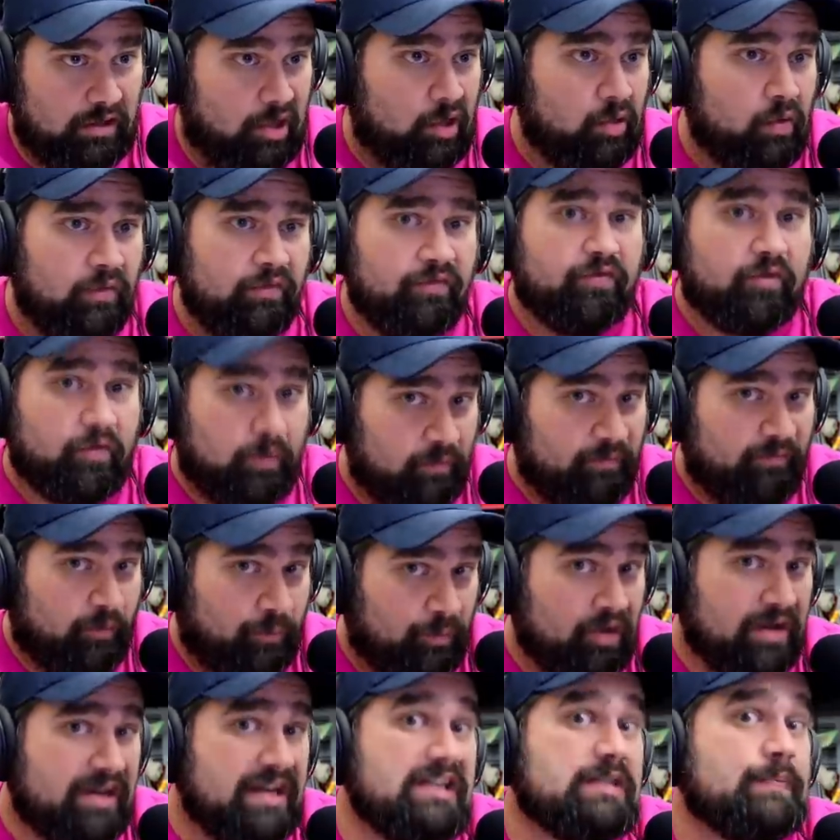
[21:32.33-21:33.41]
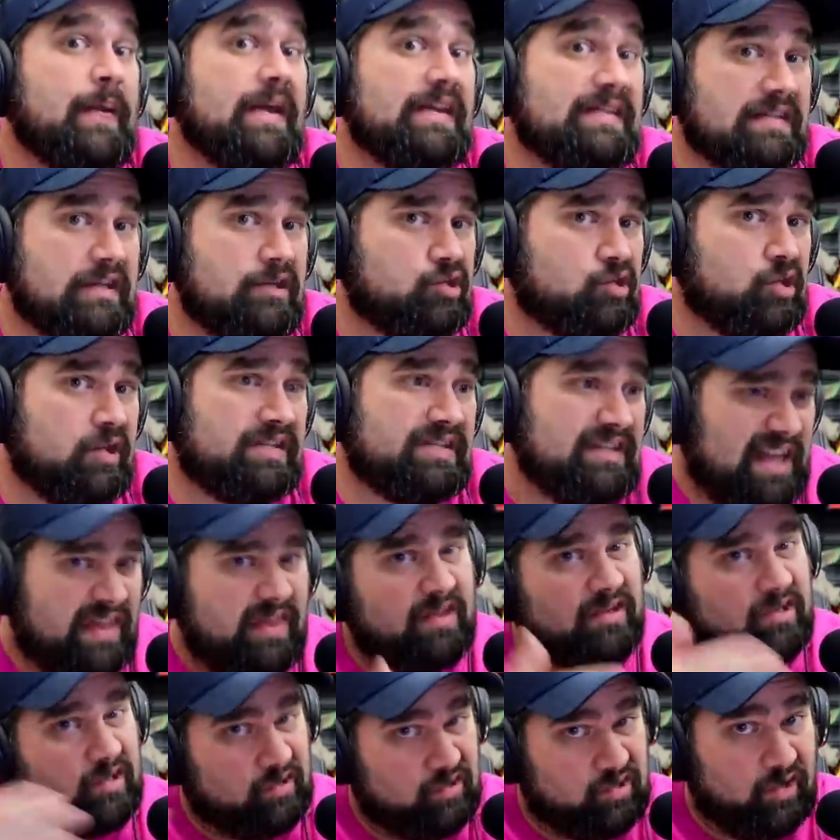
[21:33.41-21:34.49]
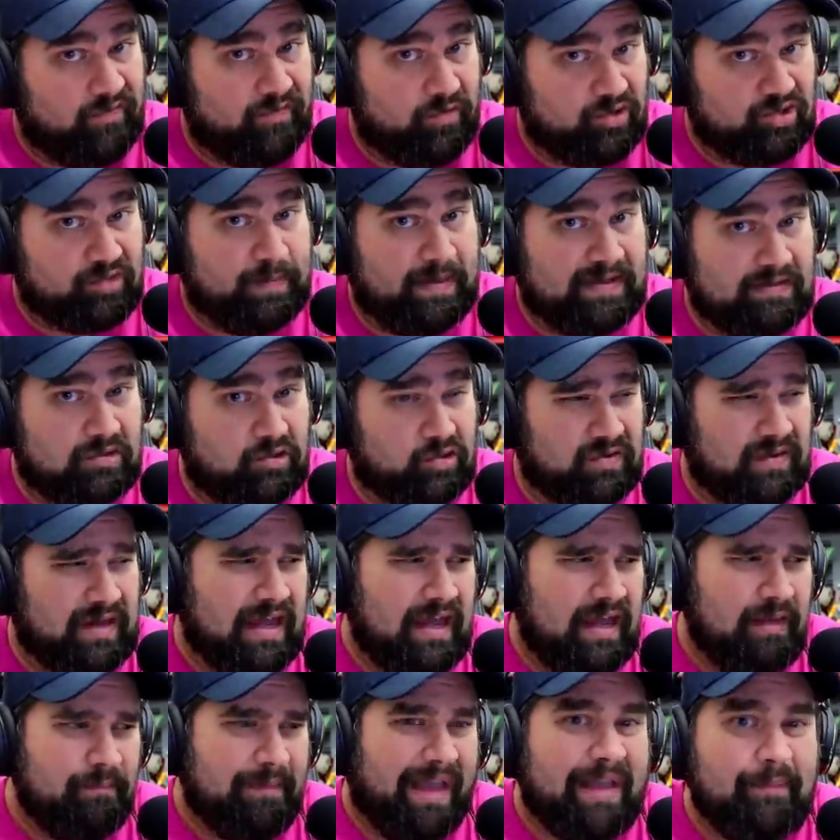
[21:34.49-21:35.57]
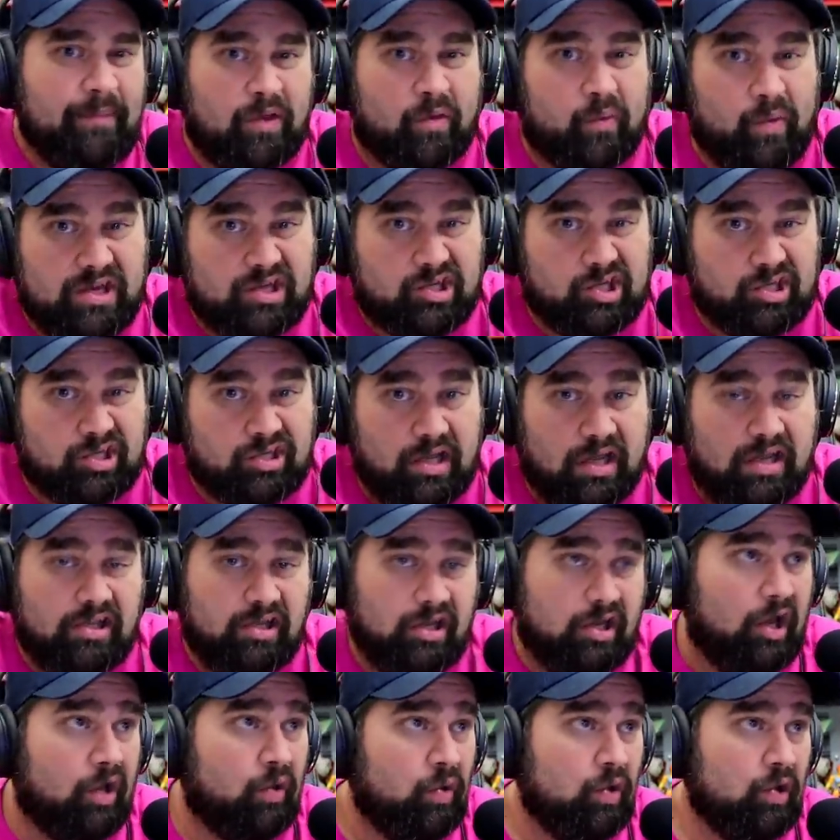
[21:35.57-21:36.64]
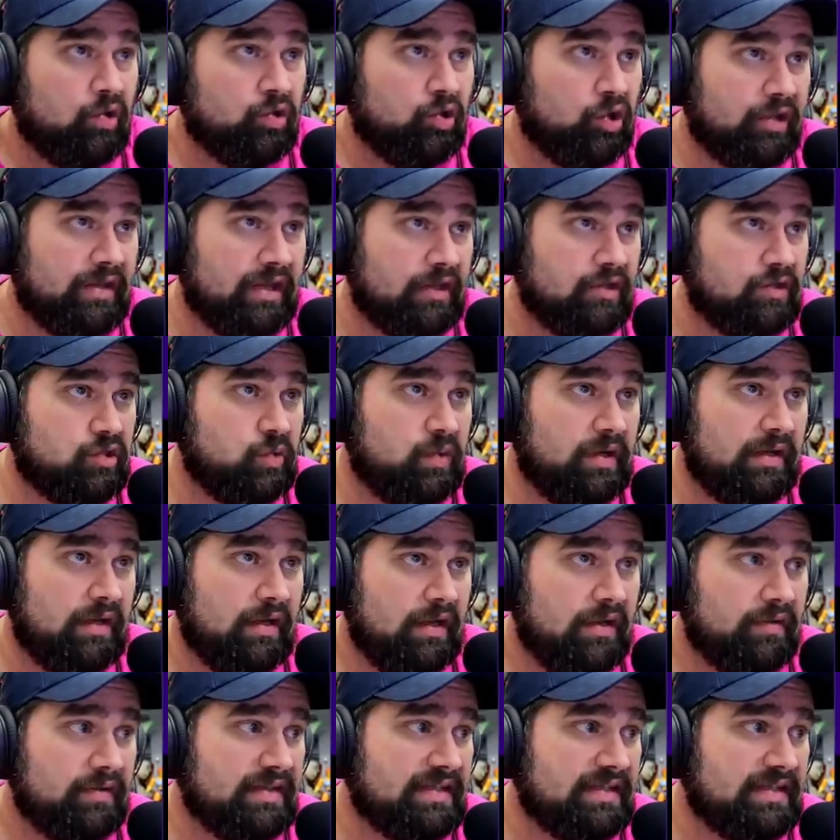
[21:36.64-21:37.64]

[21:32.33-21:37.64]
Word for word: you know, for the, for Britney's best interest and the conservatives' best interest, maybe we should, you know, look into it.